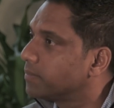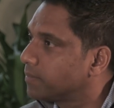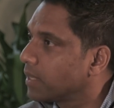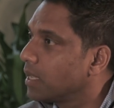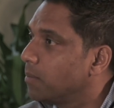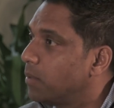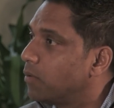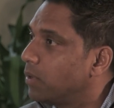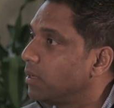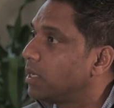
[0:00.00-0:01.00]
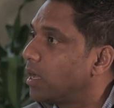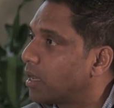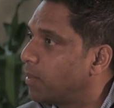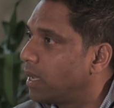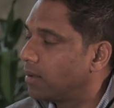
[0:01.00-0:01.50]
Mm -hmm. But when you talk
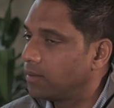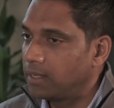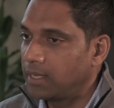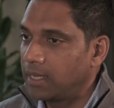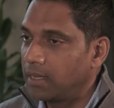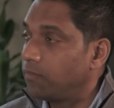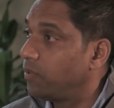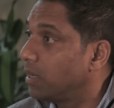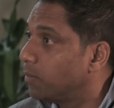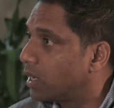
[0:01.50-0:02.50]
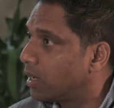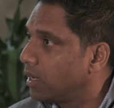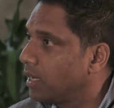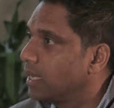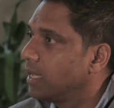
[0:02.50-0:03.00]
about uh, VMware,
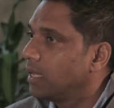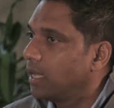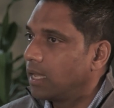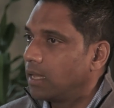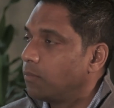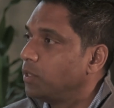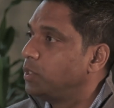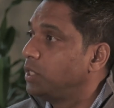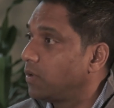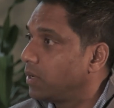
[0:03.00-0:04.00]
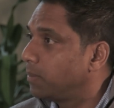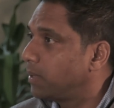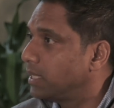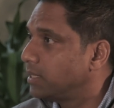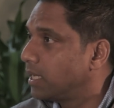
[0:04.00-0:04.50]
uh, which generally
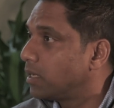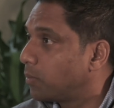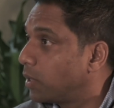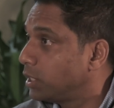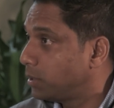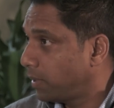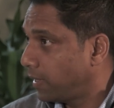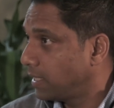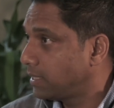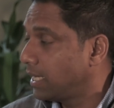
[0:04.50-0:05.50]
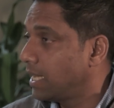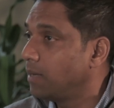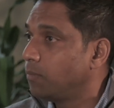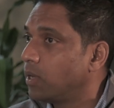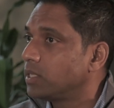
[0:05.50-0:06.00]
plays in the enterprise space, it
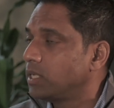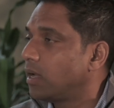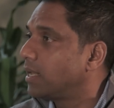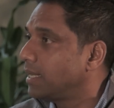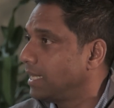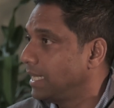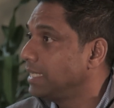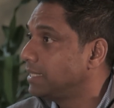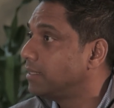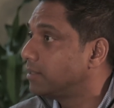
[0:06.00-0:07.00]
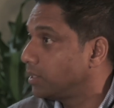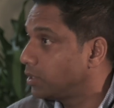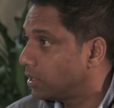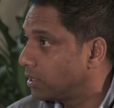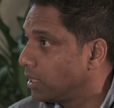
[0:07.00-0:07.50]
was not an easy
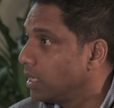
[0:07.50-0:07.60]
decision.